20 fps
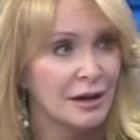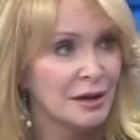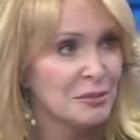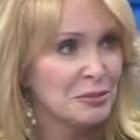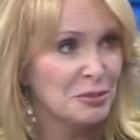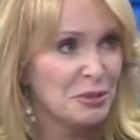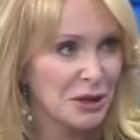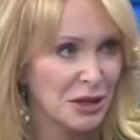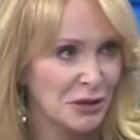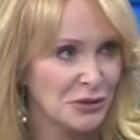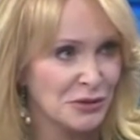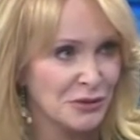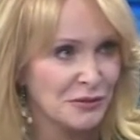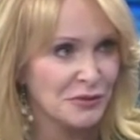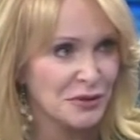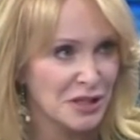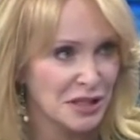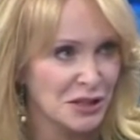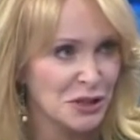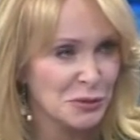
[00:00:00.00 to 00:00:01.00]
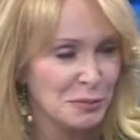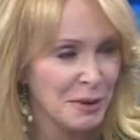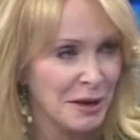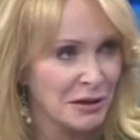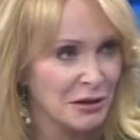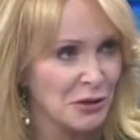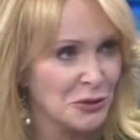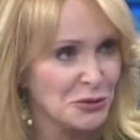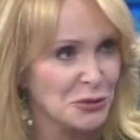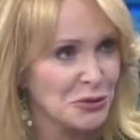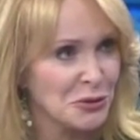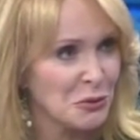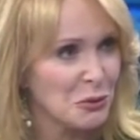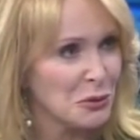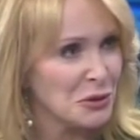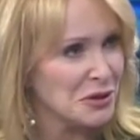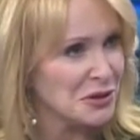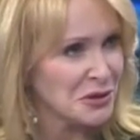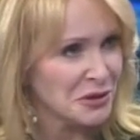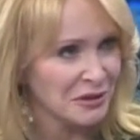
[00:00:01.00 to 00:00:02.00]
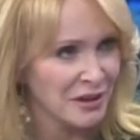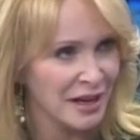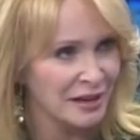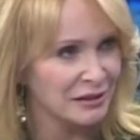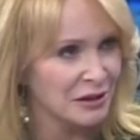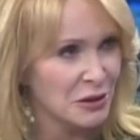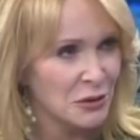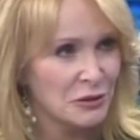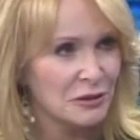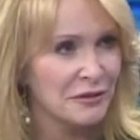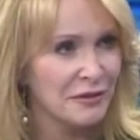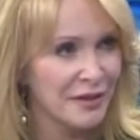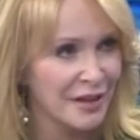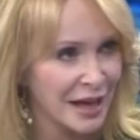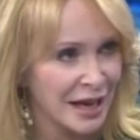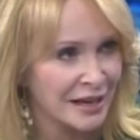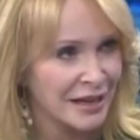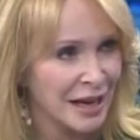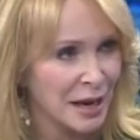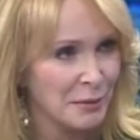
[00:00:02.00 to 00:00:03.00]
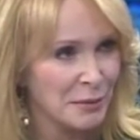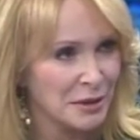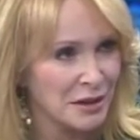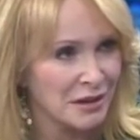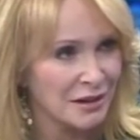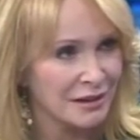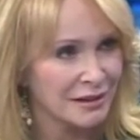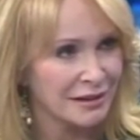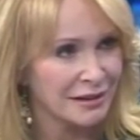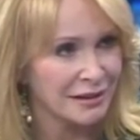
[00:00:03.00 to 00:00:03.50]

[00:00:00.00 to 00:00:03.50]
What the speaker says: because of Dean Spanos. So what is the likelihood of that happening?